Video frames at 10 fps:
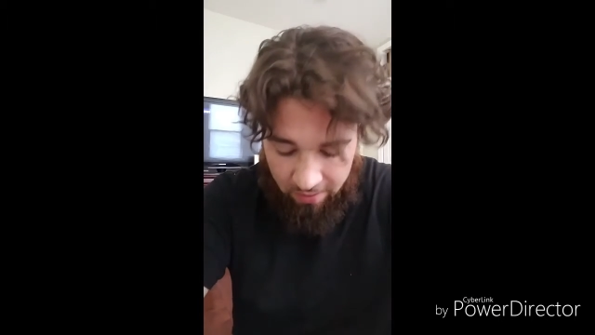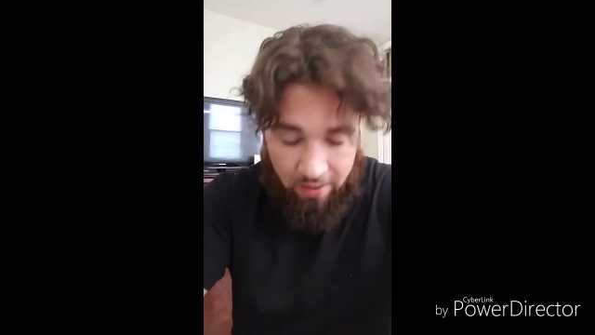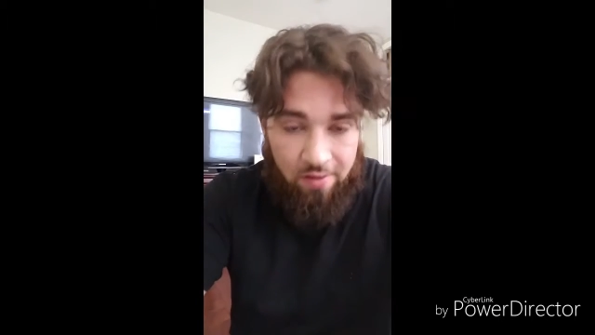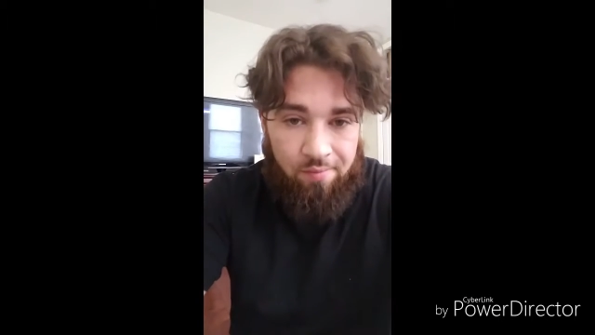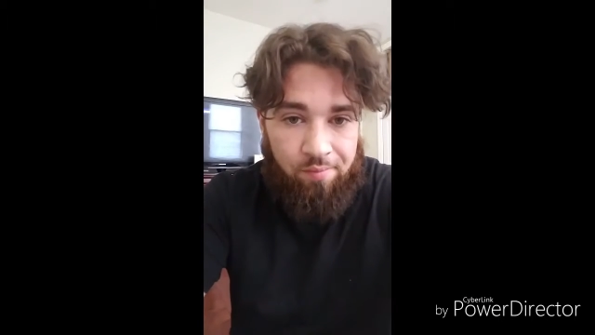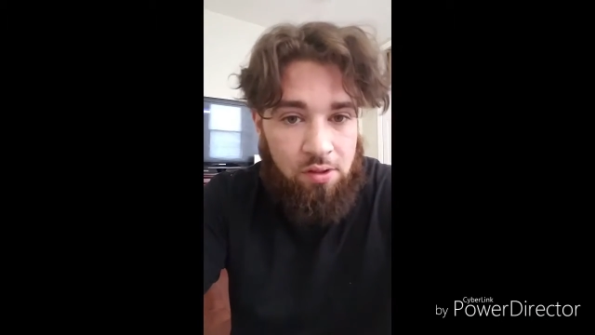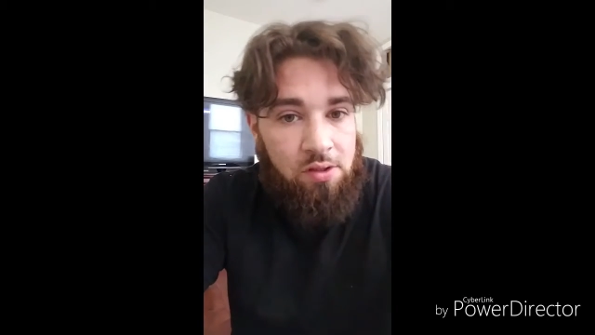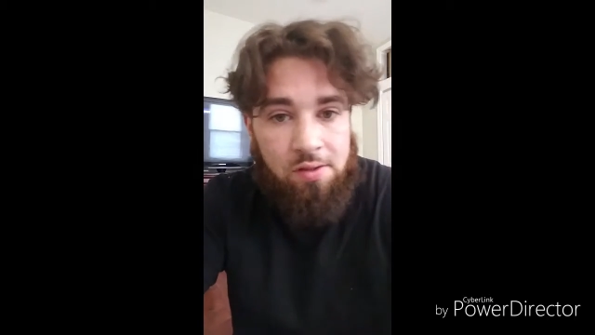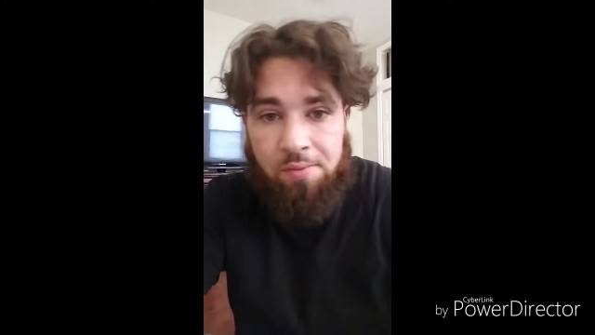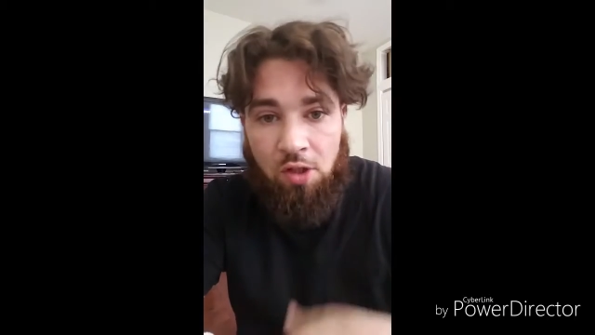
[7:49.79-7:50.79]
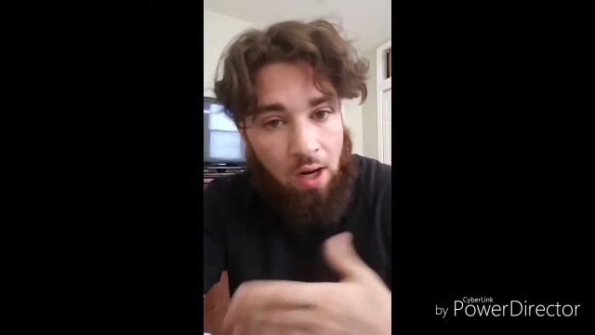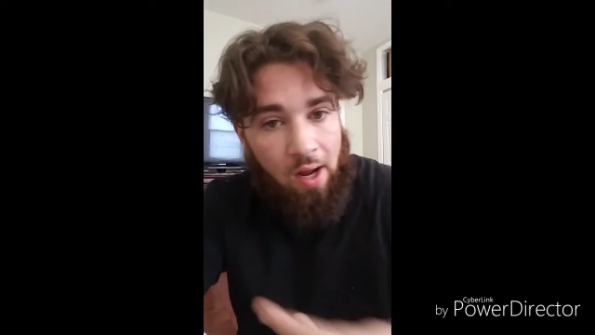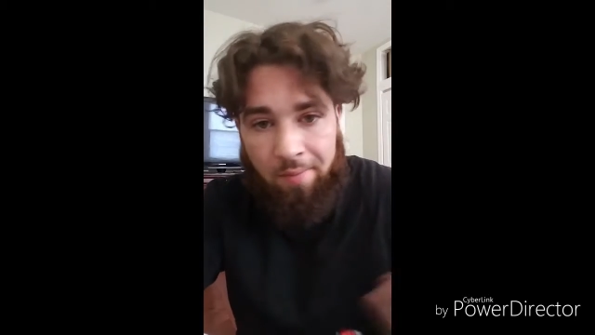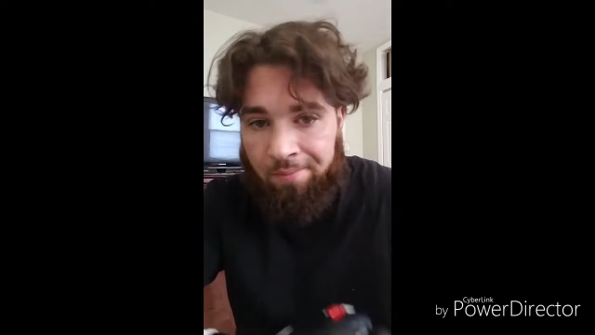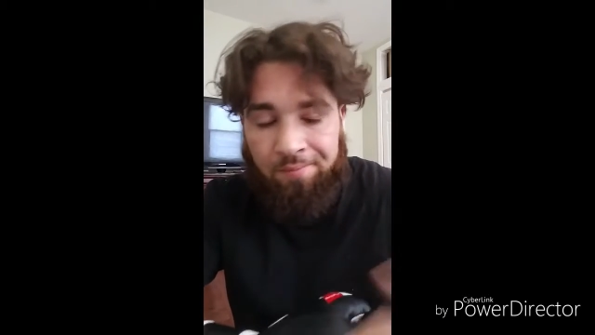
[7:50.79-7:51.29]
And please
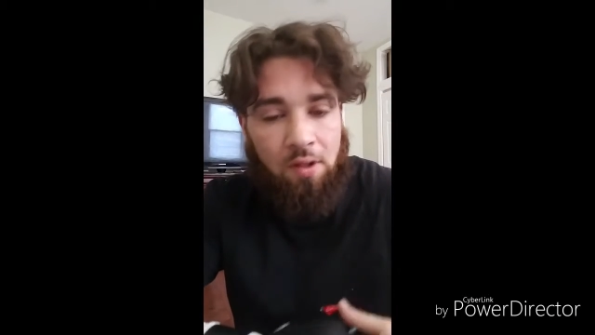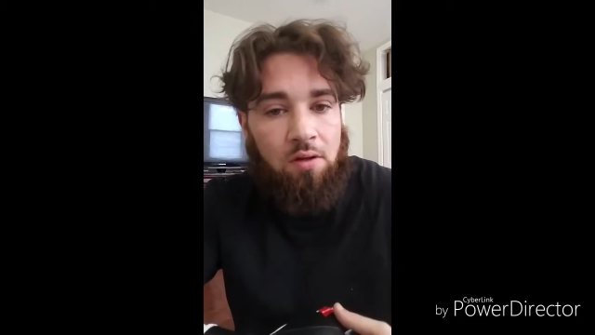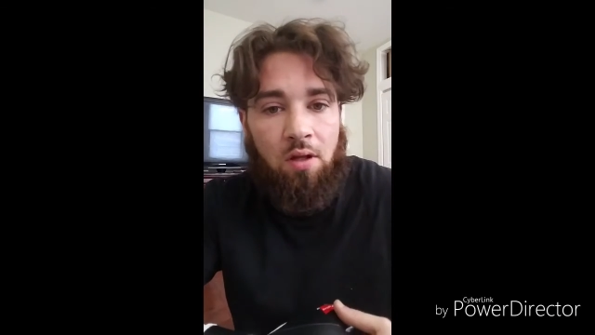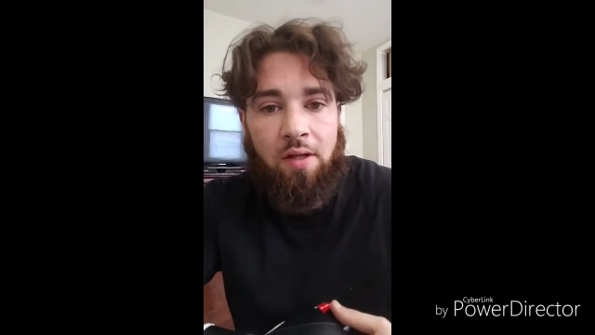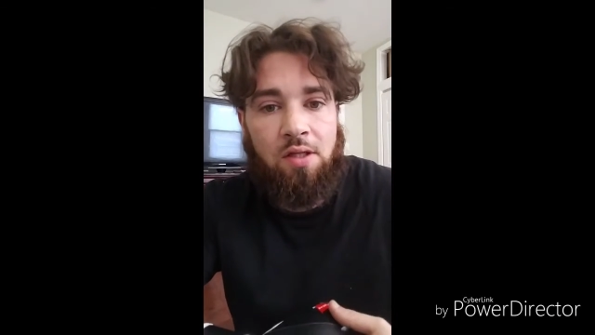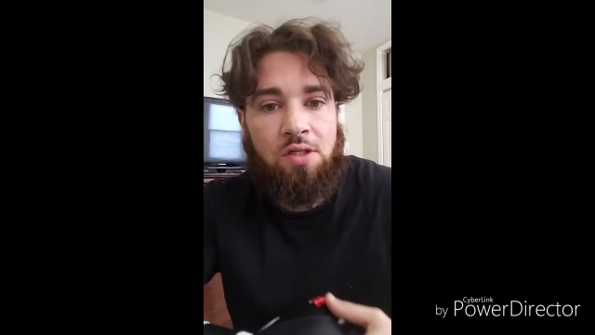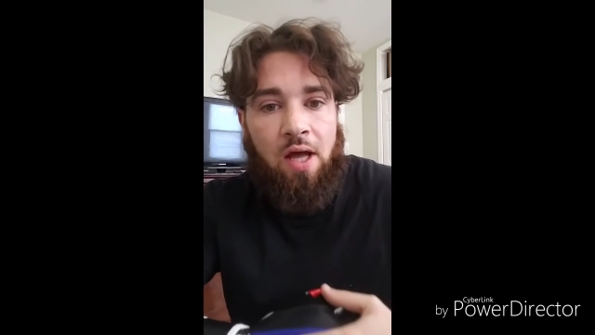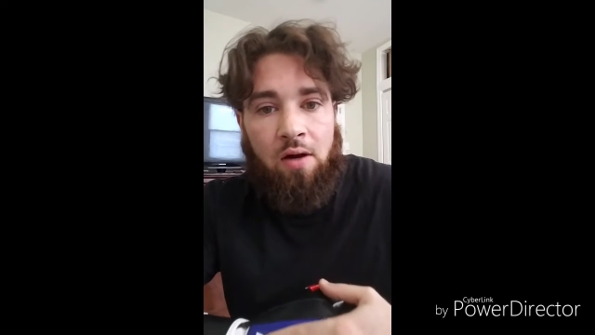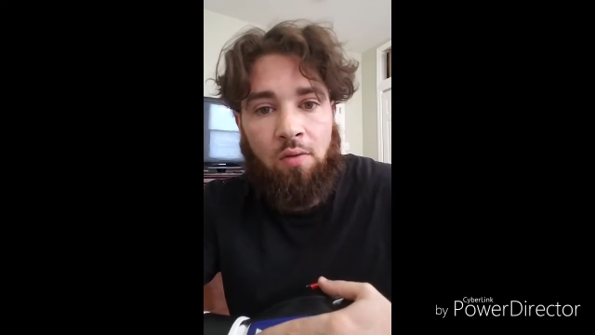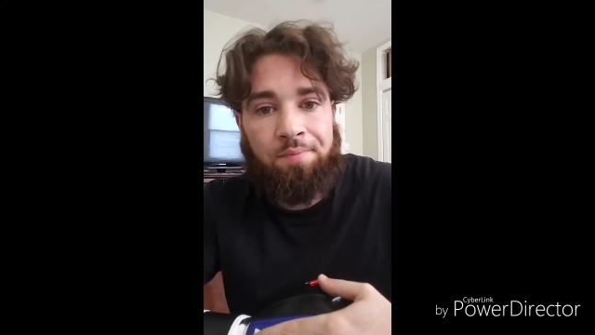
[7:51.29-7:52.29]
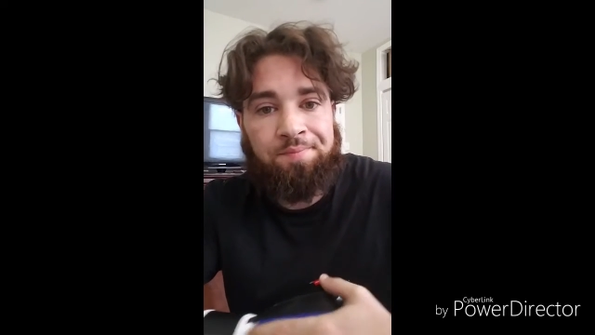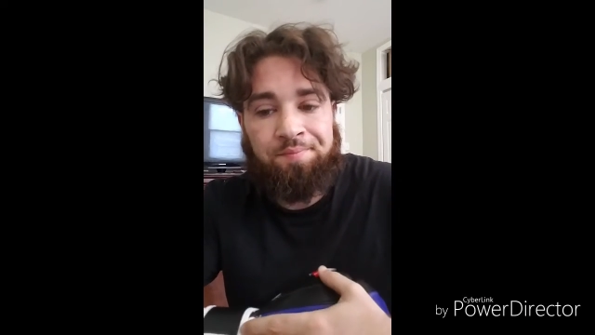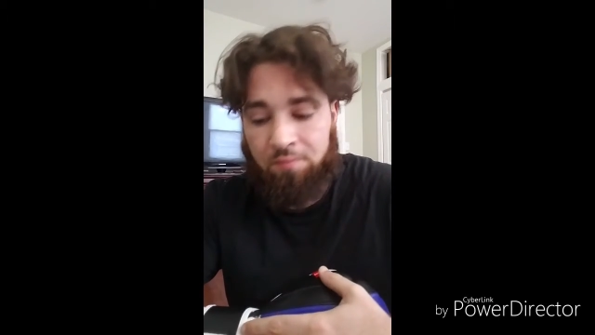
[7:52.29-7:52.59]
subscribe, like the channel.